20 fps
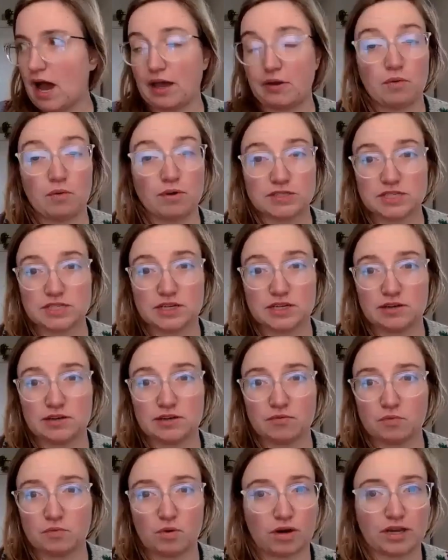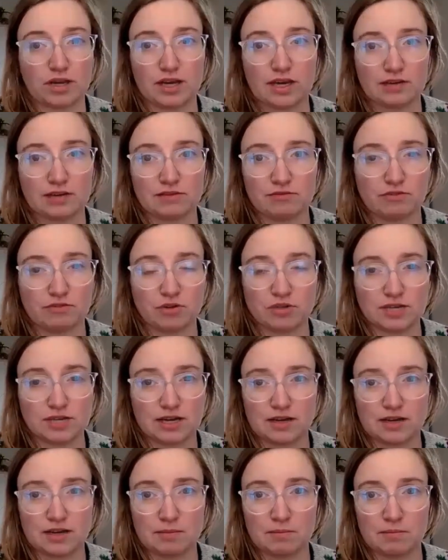I wasn't working full
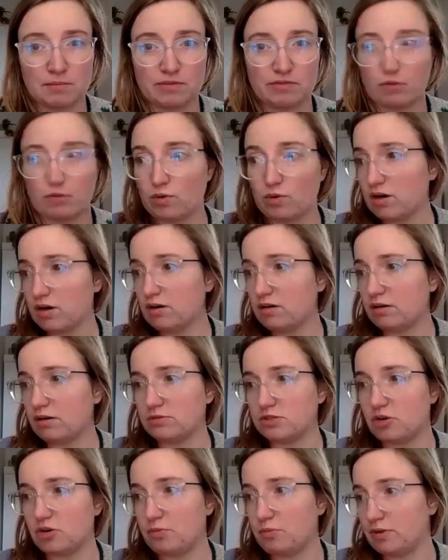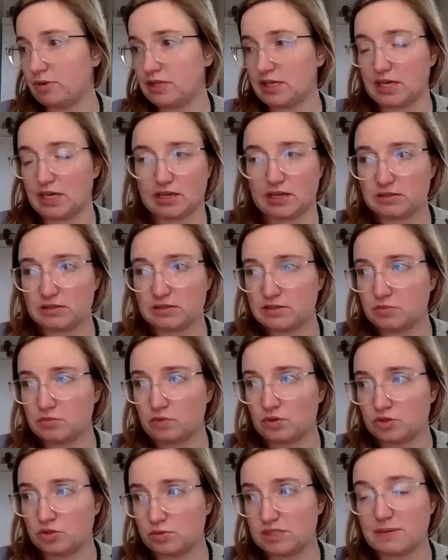time before. I was home with the
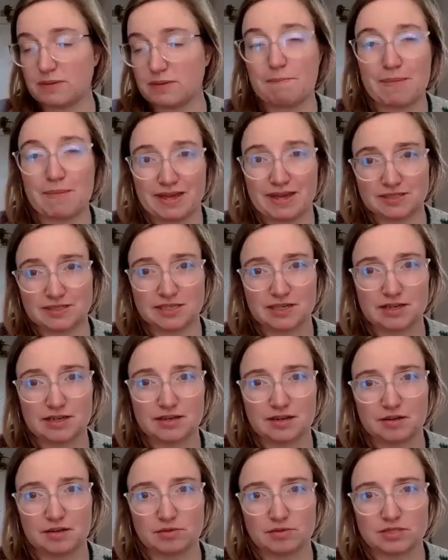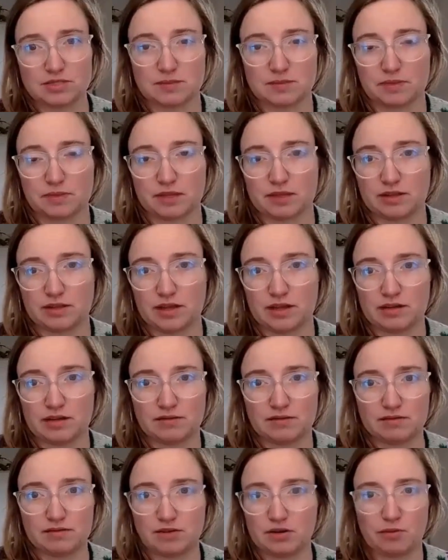kids, which was amazing. And it was something that,
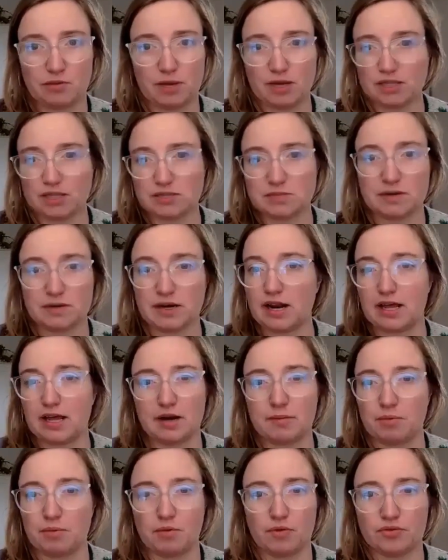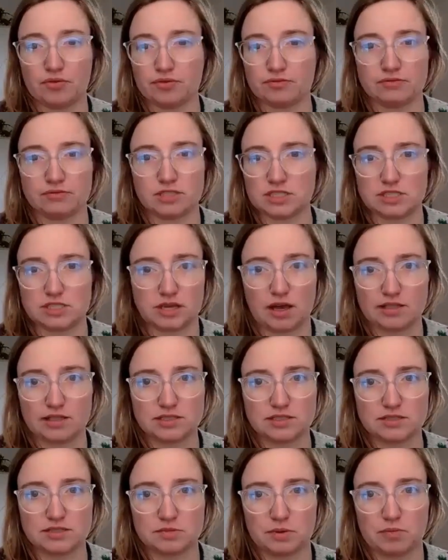you know, my husband and I had both
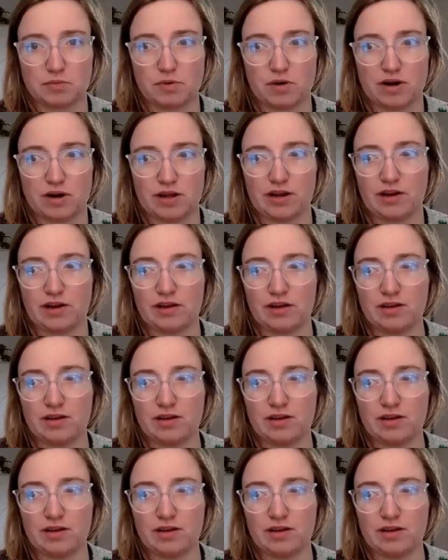discussed. We wanted,